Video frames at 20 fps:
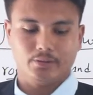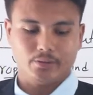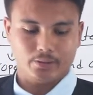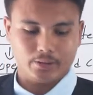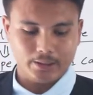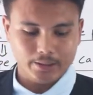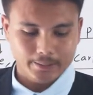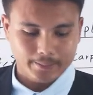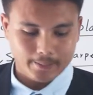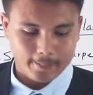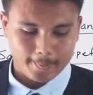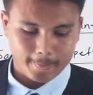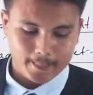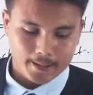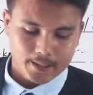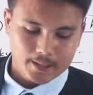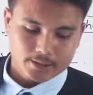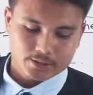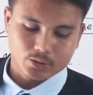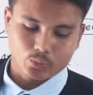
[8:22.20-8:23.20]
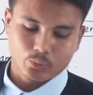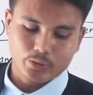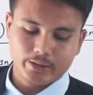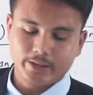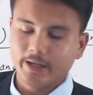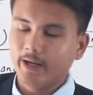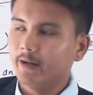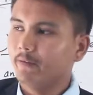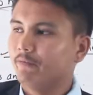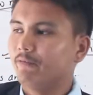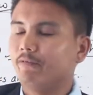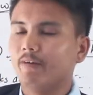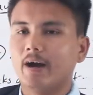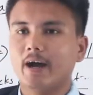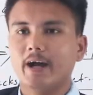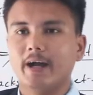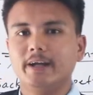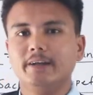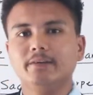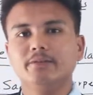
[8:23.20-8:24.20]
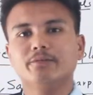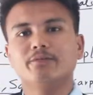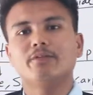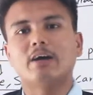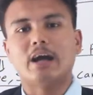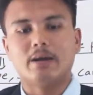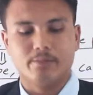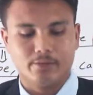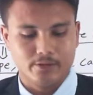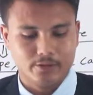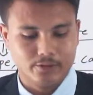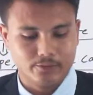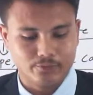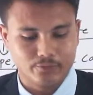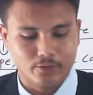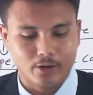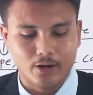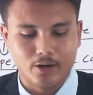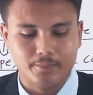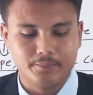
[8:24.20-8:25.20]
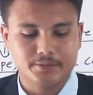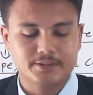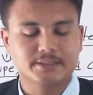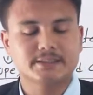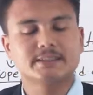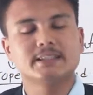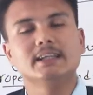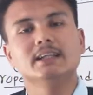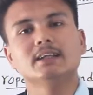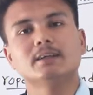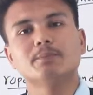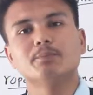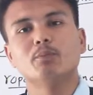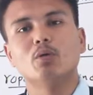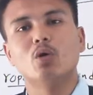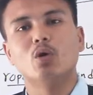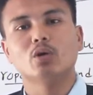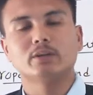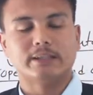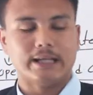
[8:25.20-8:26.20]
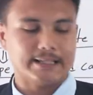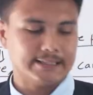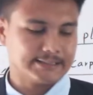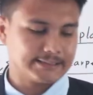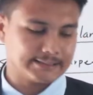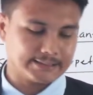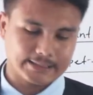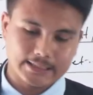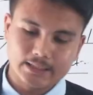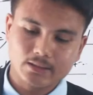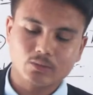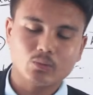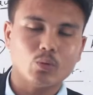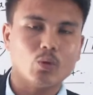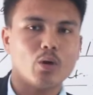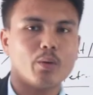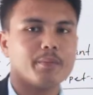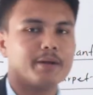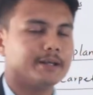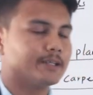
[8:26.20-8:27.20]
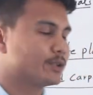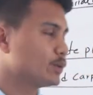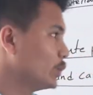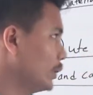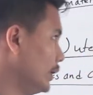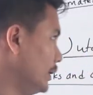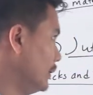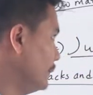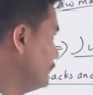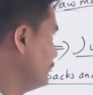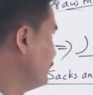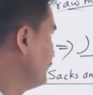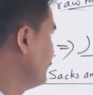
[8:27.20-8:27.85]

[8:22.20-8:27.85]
okay so we get fine fiber from silk moth and silk worm as well